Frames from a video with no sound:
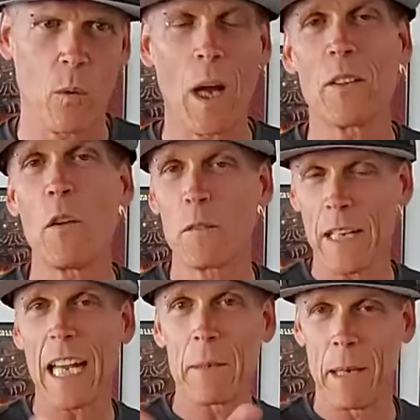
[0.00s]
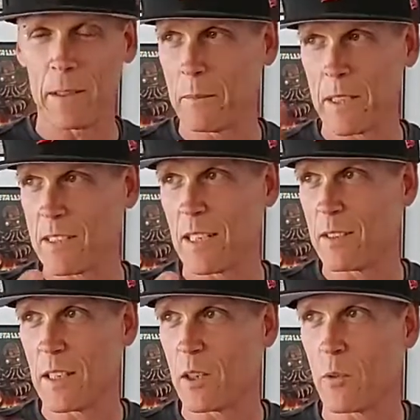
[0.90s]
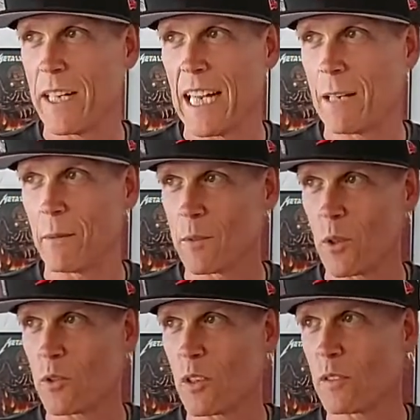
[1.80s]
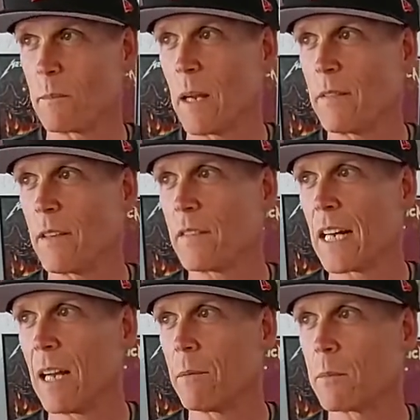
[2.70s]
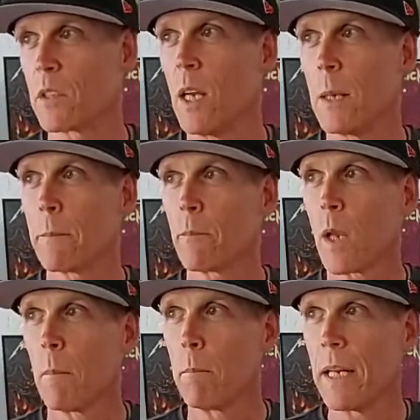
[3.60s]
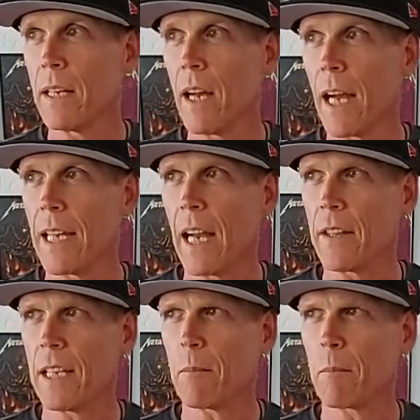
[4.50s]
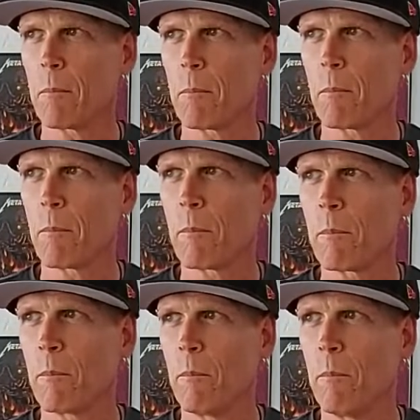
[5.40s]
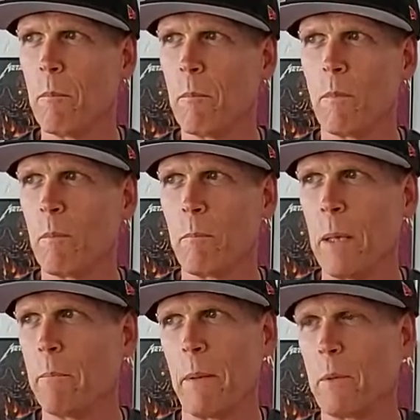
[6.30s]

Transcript: don't forget about them because they're great albums. Those are some of my favorite albums. But I think people